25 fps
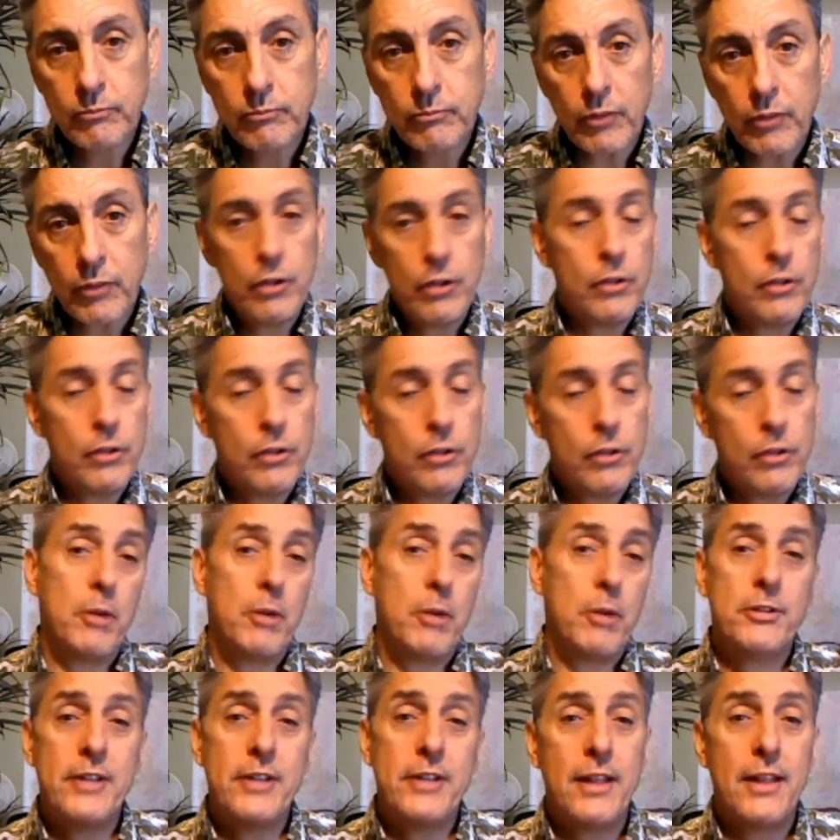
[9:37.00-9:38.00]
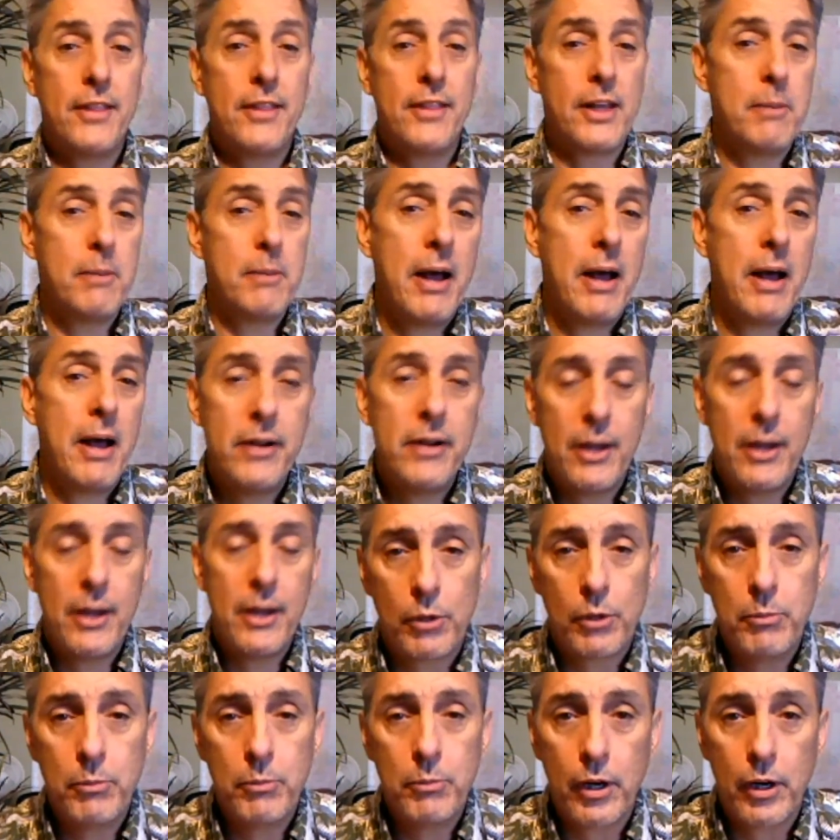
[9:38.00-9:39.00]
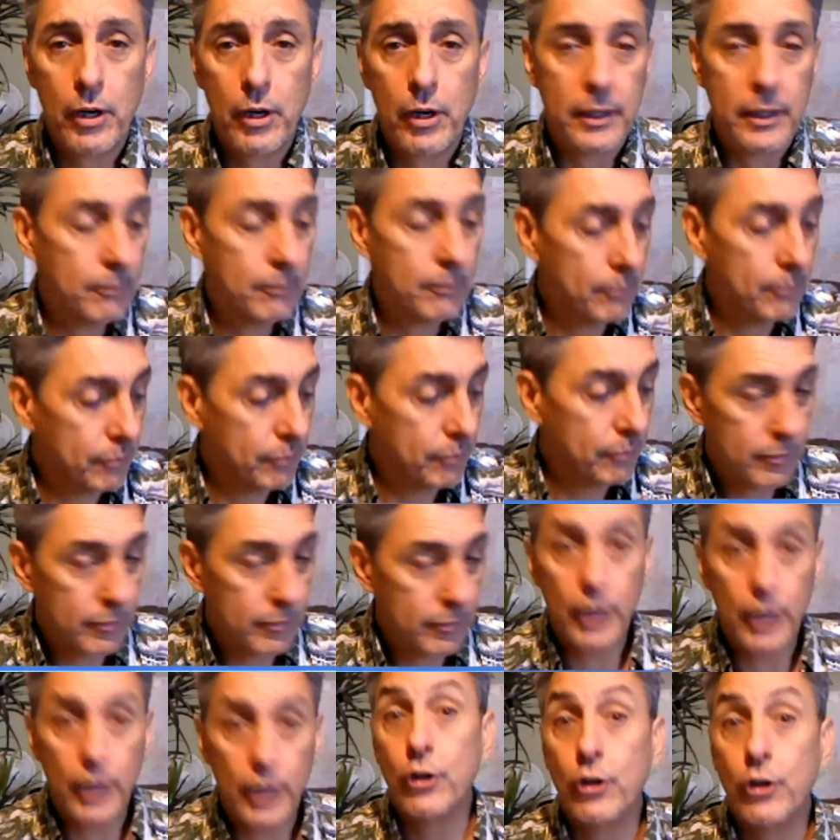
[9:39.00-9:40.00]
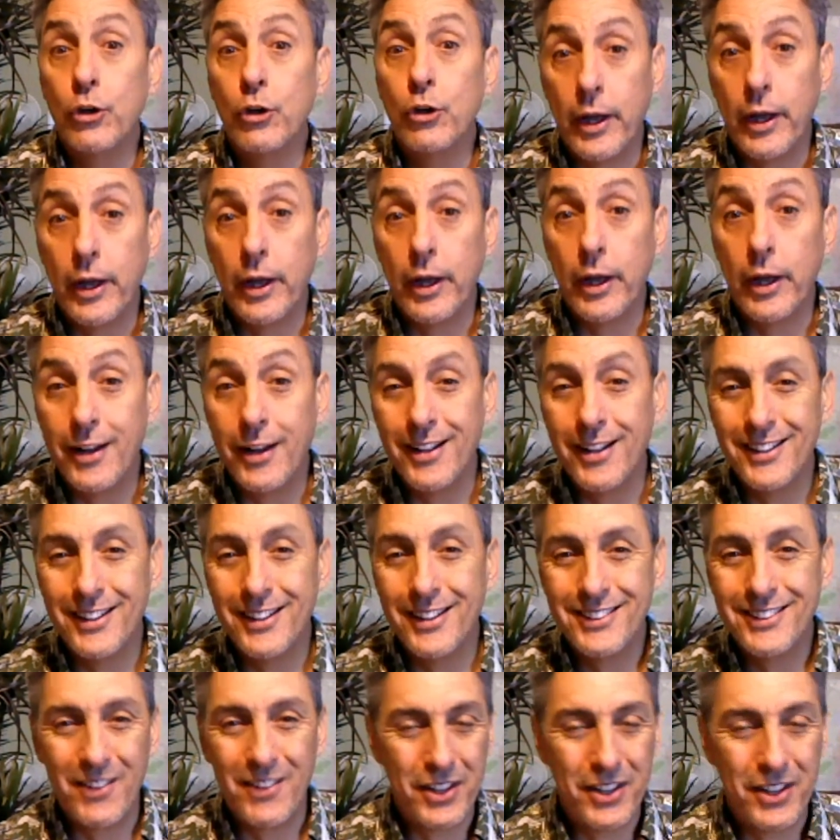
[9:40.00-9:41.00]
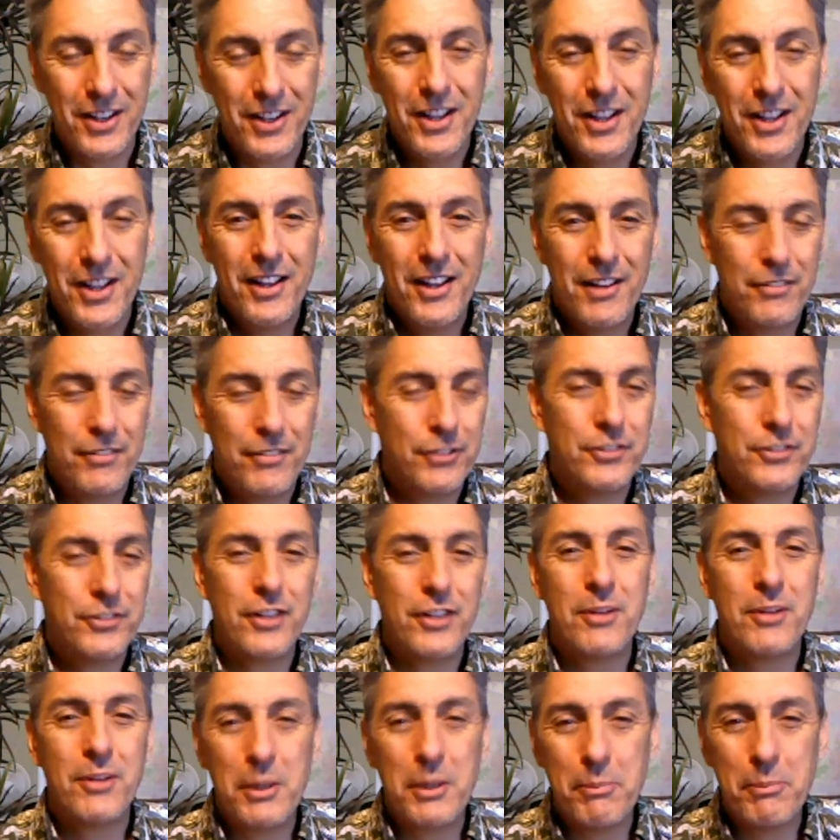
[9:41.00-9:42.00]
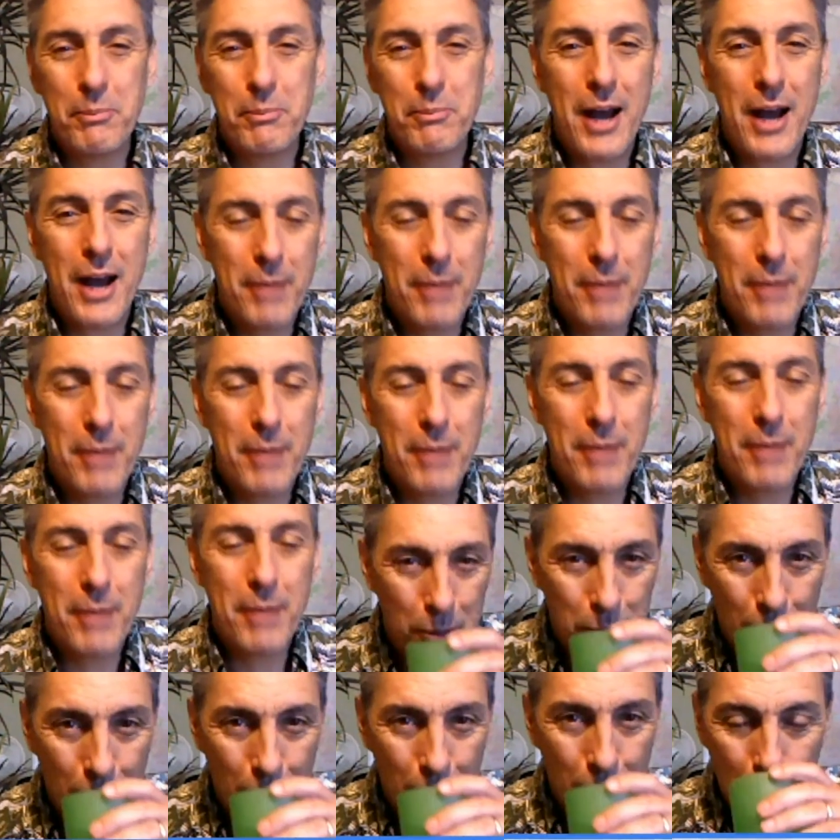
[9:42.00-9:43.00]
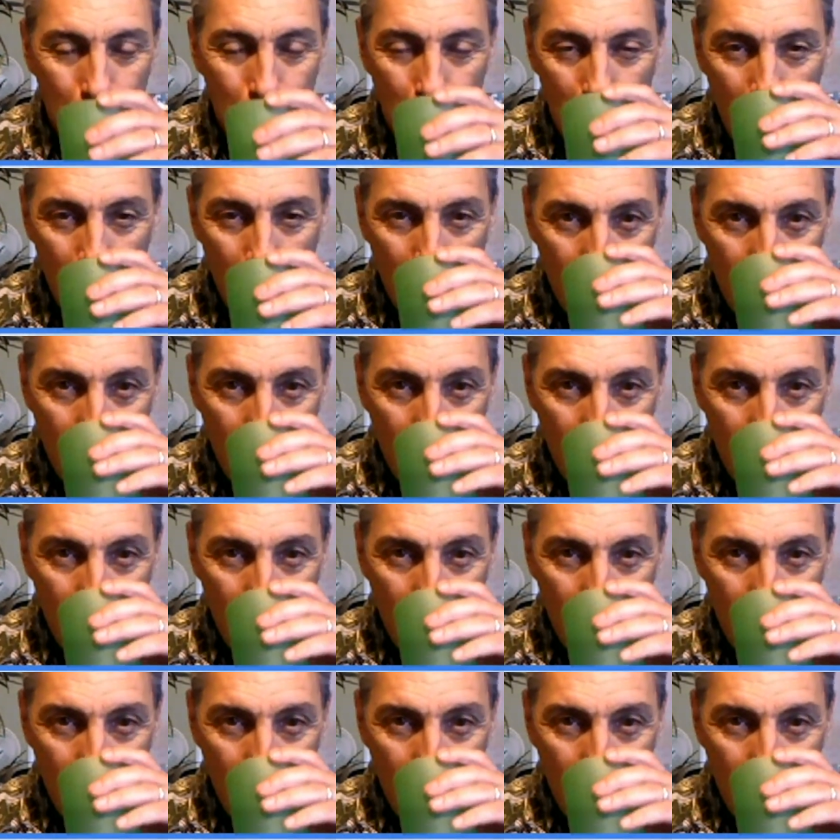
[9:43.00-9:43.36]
You can say pretty much anything about network marketing, in a good way, that is. I mean, if you said something bad about network marketing,